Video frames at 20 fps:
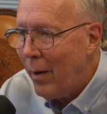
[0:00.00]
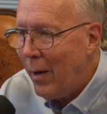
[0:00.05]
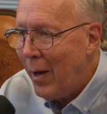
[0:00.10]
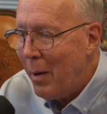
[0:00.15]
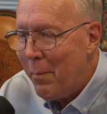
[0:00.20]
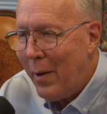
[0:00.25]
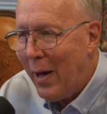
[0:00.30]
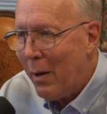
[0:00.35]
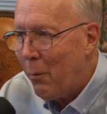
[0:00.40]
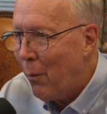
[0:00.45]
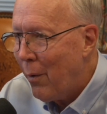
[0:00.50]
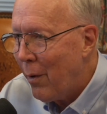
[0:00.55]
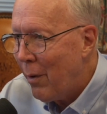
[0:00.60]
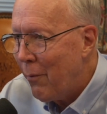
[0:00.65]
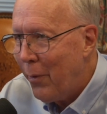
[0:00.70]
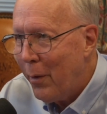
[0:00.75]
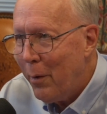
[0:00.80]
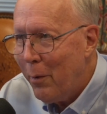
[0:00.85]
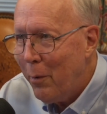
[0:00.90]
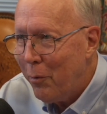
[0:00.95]
I'm not one
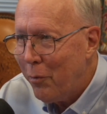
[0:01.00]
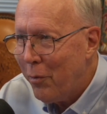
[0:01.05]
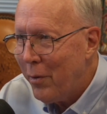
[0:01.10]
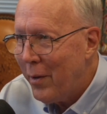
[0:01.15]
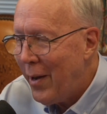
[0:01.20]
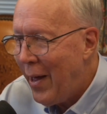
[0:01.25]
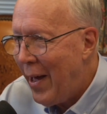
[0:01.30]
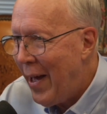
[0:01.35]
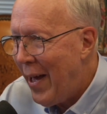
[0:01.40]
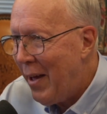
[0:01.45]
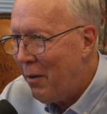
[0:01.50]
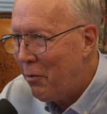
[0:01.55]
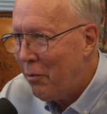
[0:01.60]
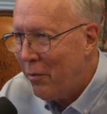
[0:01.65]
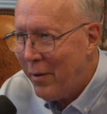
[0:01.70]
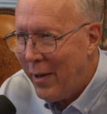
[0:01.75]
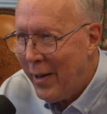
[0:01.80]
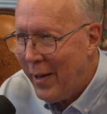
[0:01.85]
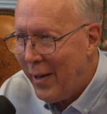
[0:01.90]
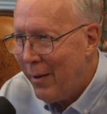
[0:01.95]
of those that has
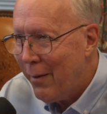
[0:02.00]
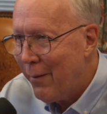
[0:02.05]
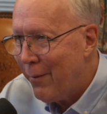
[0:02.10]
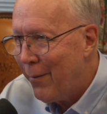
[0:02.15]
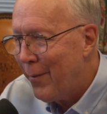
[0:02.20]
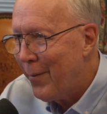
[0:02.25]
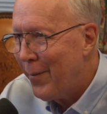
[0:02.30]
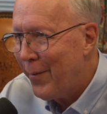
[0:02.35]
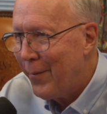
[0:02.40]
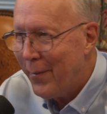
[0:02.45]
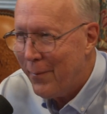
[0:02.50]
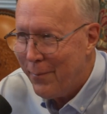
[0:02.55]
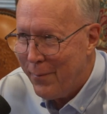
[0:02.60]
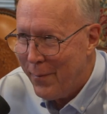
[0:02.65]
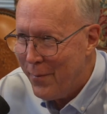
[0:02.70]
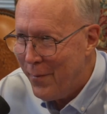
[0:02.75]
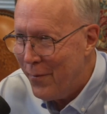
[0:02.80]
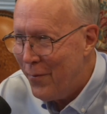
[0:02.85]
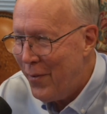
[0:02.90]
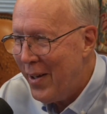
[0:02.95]
to have
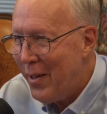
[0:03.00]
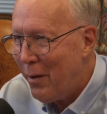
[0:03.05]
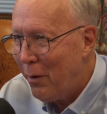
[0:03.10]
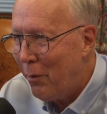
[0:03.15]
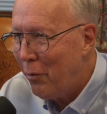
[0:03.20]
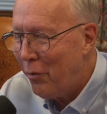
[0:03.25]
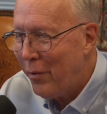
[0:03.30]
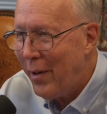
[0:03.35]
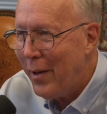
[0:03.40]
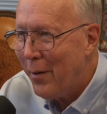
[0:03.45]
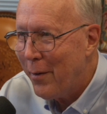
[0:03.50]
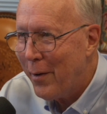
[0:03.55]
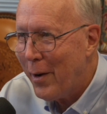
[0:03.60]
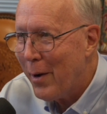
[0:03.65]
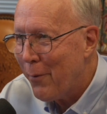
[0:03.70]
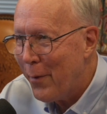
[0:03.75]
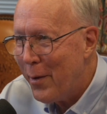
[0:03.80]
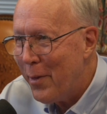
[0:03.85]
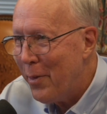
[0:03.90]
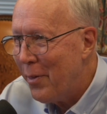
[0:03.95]
final say on
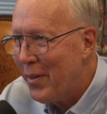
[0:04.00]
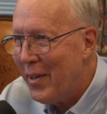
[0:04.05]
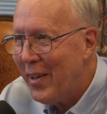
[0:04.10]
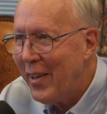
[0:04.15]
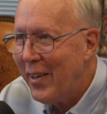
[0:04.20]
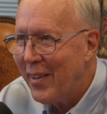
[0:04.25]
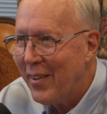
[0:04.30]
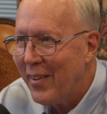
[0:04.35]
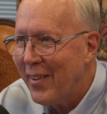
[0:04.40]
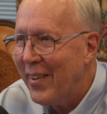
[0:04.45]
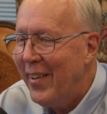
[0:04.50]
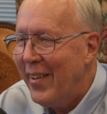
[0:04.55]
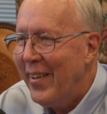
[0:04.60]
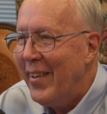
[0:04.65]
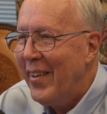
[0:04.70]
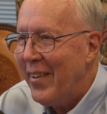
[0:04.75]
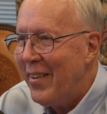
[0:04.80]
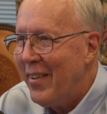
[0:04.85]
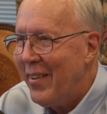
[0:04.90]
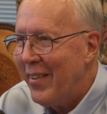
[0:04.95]
everything, and
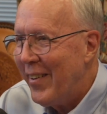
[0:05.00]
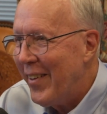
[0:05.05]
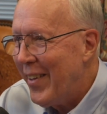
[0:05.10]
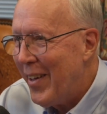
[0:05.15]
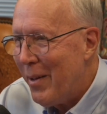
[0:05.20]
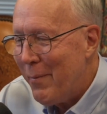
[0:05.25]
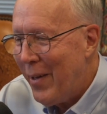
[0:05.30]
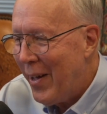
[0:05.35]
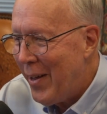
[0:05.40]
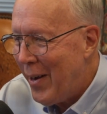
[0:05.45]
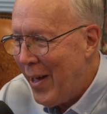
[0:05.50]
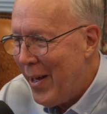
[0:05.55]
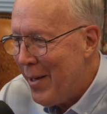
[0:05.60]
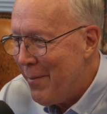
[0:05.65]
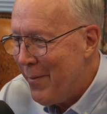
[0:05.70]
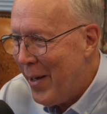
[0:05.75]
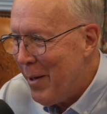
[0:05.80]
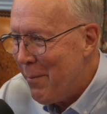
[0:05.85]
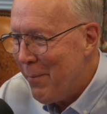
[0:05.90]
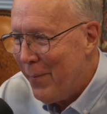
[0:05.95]
I'm
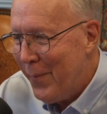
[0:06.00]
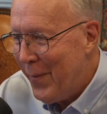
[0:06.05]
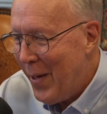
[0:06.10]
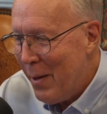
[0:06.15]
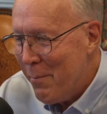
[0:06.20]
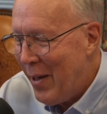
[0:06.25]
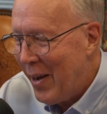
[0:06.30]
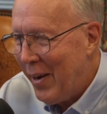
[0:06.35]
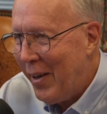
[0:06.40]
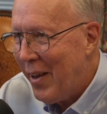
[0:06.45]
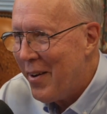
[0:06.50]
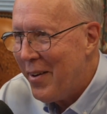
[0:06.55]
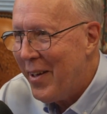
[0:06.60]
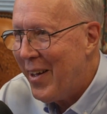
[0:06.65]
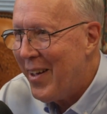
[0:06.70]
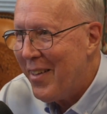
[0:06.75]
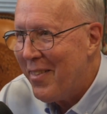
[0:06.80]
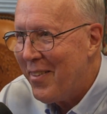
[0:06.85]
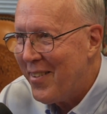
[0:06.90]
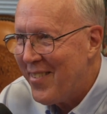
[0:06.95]
not going to
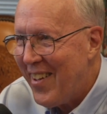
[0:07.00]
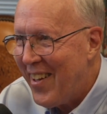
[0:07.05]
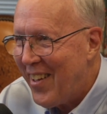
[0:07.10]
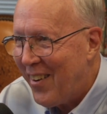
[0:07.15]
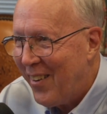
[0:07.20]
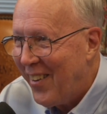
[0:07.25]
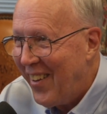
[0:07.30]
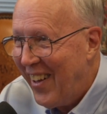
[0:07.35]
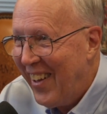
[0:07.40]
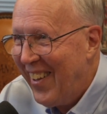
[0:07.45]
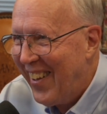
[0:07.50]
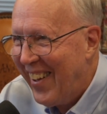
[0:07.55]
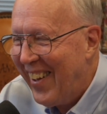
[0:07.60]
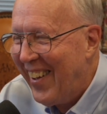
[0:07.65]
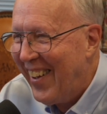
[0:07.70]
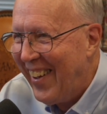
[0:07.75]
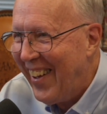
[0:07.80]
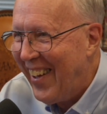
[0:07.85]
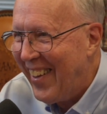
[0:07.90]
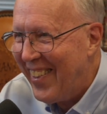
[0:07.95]
die in the saddle
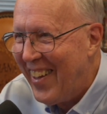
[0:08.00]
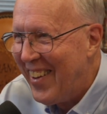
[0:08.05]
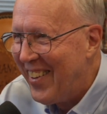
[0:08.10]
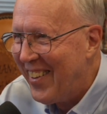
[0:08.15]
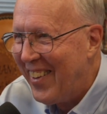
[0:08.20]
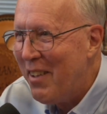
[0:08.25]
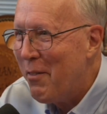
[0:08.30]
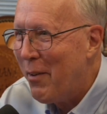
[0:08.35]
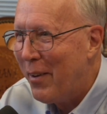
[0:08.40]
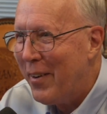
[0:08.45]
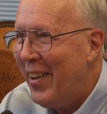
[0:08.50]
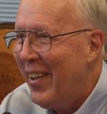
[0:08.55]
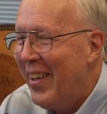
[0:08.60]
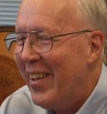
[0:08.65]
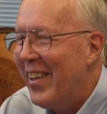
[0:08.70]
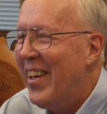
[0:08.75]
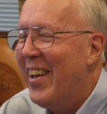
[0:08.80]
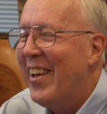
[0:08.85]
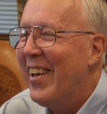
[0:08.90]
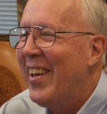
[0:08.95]
and then leave
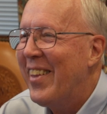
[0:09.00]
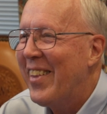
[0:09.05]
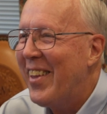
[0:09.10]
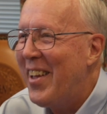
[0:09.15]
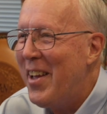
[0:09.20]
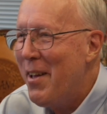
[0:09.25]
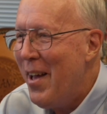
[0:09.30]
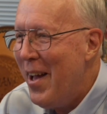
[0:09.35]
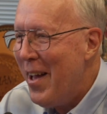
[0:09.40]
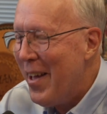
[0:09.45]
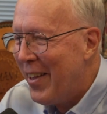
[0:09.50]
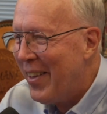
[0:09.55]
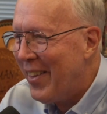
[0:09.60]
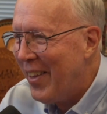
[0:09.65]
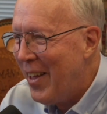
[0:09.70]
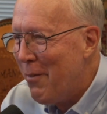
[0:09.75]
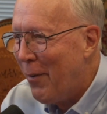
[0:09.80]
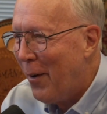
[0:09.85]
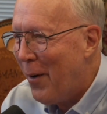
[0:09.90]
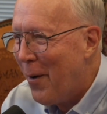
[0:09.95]

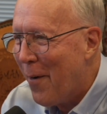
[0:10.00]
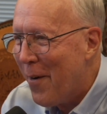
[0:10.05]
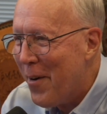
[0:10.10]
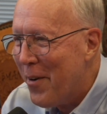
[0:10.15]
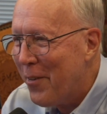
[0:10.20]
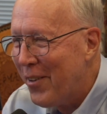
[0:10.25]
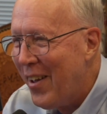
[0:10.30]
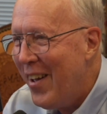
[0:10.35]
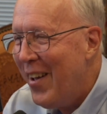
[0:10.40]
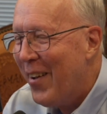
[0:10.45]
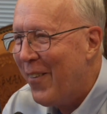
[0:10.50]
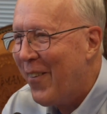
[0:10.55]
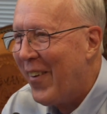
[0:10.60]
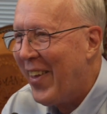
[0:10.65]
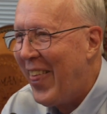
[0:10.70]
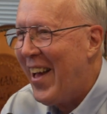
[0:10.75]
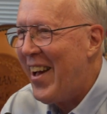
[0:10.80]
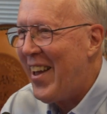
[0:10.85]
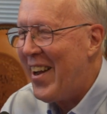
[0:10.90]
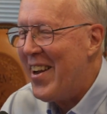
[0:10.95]
a horse
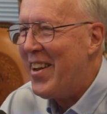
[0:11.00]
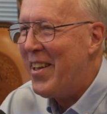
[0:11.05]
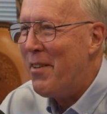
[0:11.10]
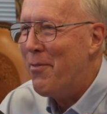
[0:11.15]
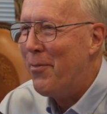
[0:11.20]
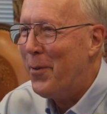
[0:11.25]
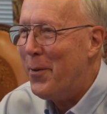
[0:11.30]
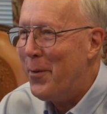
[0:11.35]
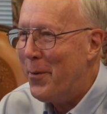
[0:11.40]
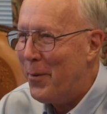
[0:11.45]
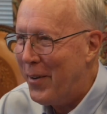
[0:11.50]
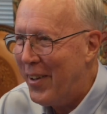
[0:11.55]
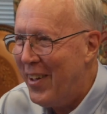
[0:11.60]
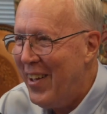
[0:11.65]
without any food.